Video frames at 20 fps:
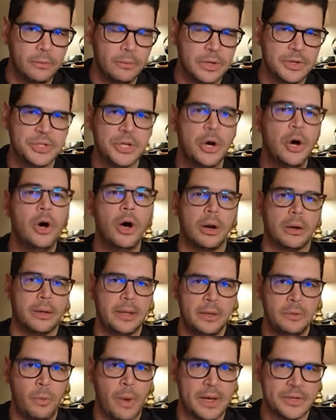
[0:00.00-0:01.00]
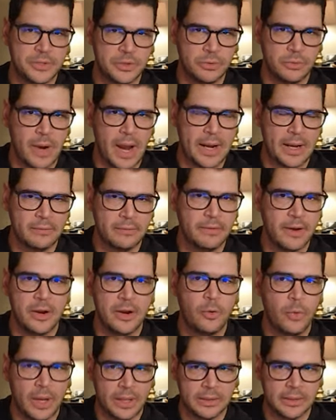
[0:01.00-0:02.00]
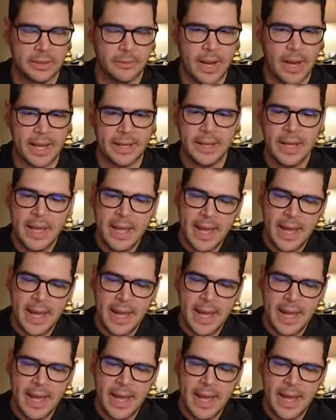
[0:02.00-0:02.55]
There's a hook in Western writing very quickly, right?